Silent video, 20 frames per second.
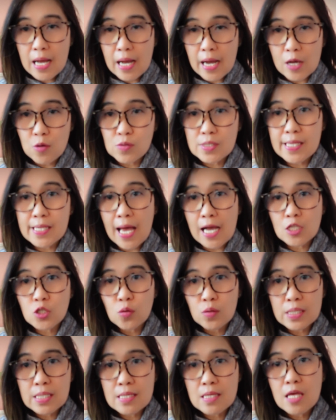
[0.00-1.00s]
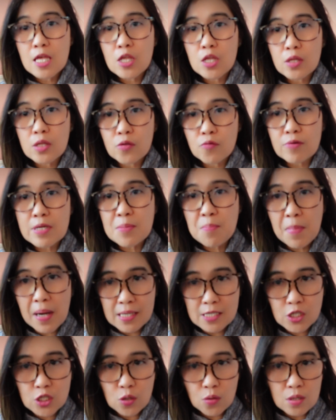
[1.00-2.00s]
I was actually 3
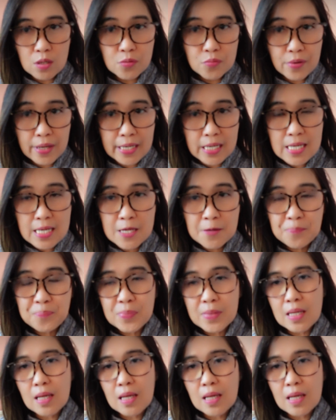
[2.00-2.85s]
months already